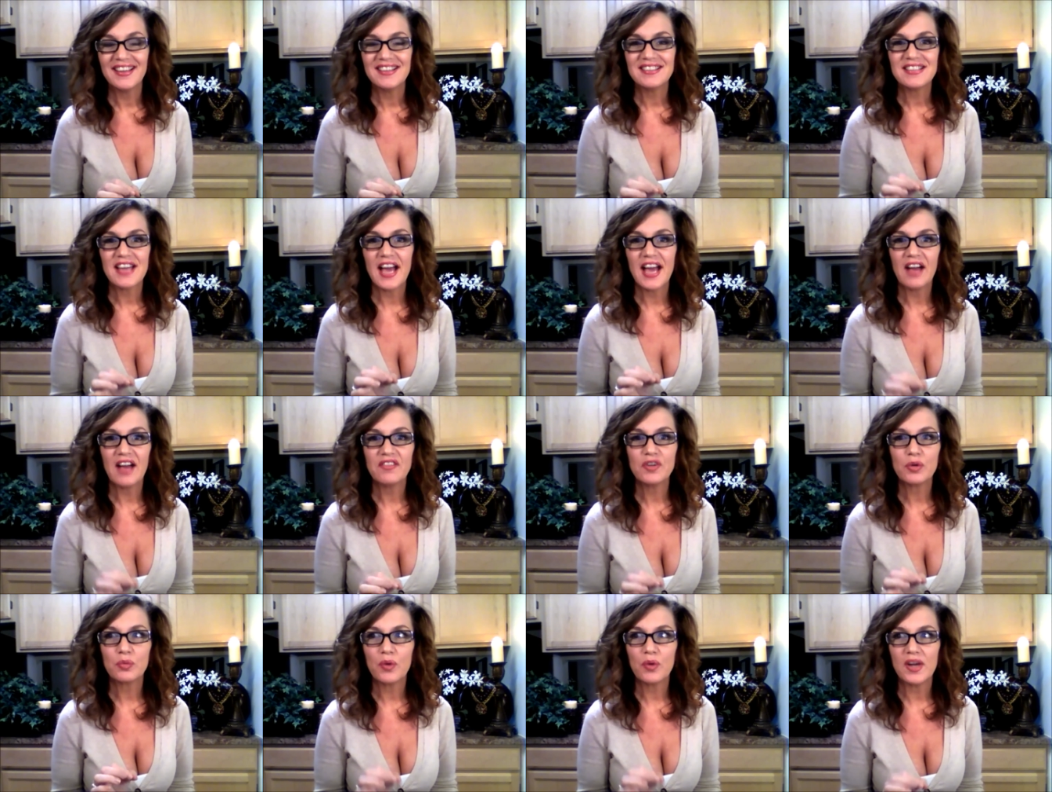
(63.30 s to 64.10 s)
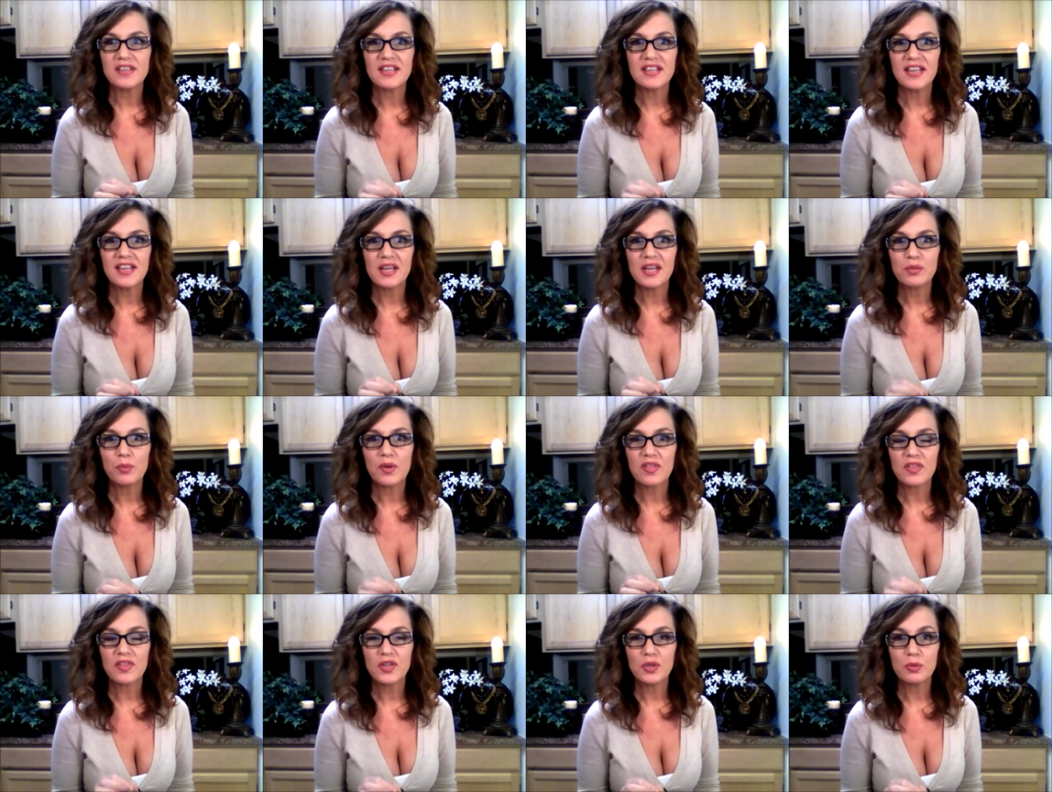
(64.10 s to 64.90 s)
to have it resonate
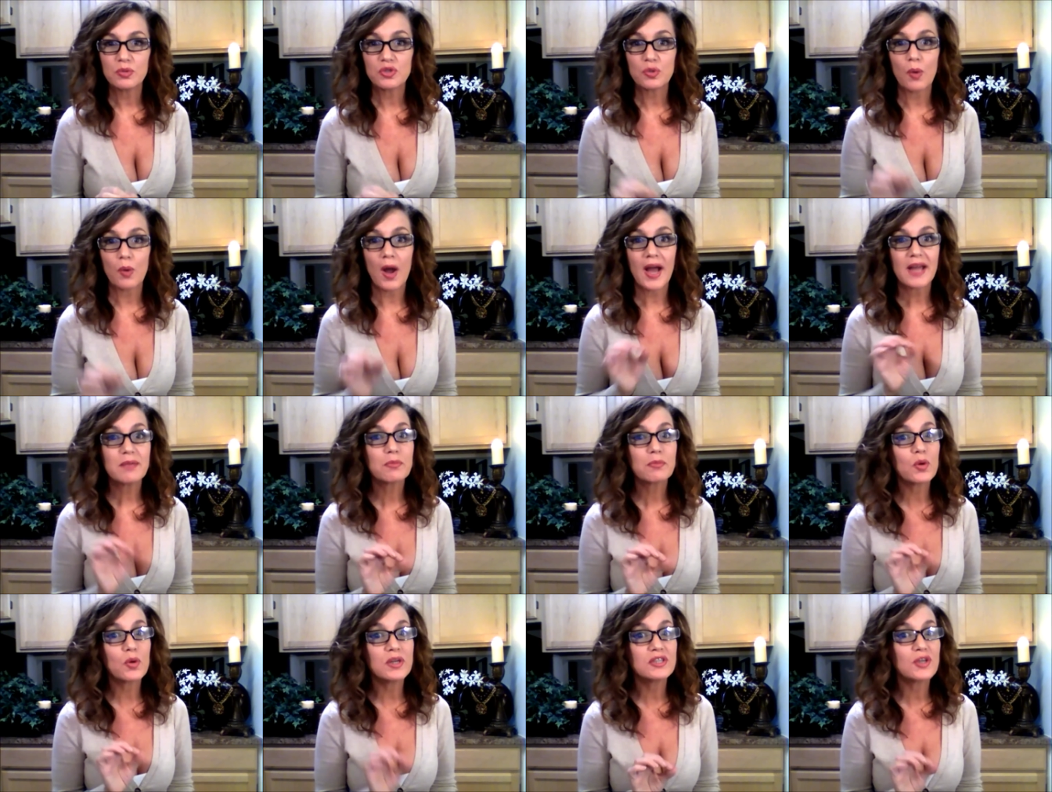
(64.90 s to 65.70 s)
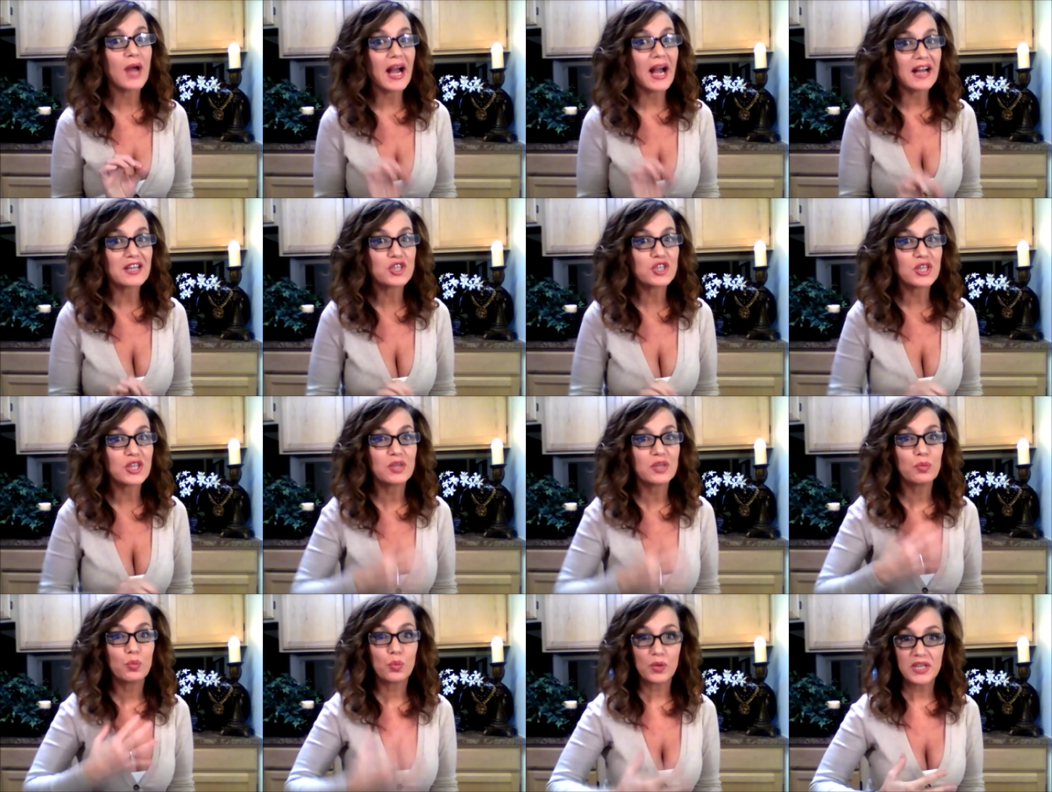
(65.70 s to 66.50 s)
with you. So I'm going to
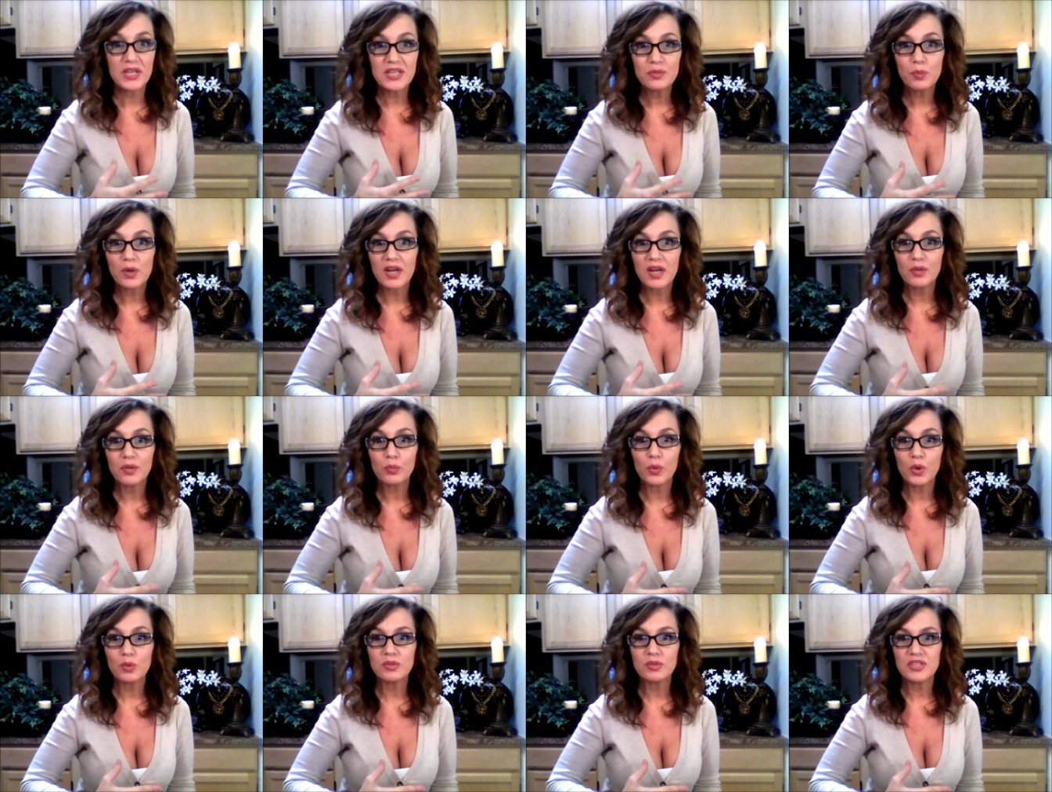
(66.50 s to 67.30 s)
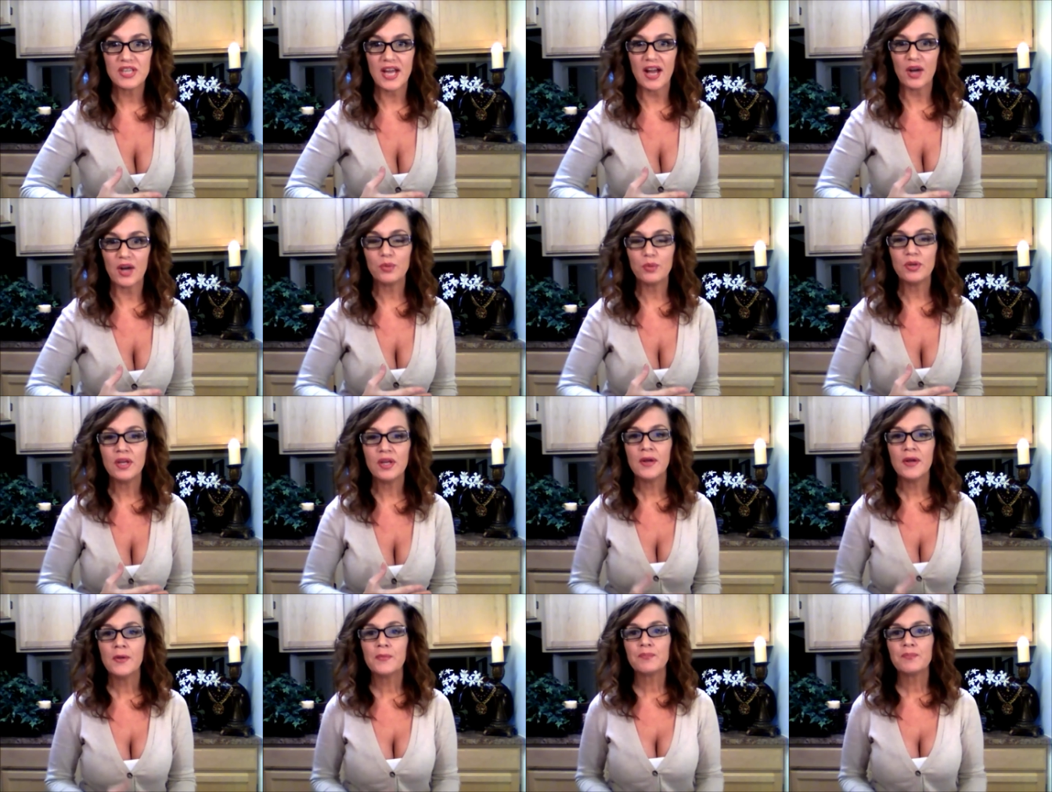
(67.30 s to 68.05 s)
actually read what I wrote down,